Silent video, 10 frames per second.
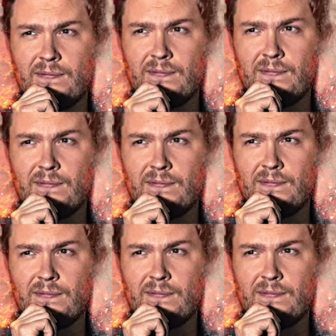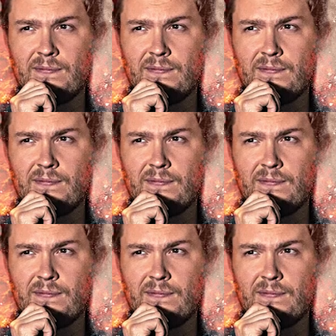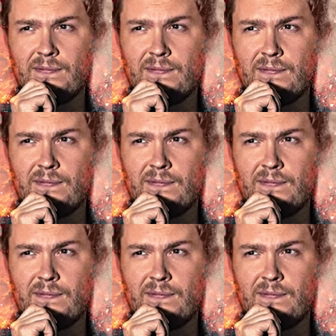No one is speaking in this clip.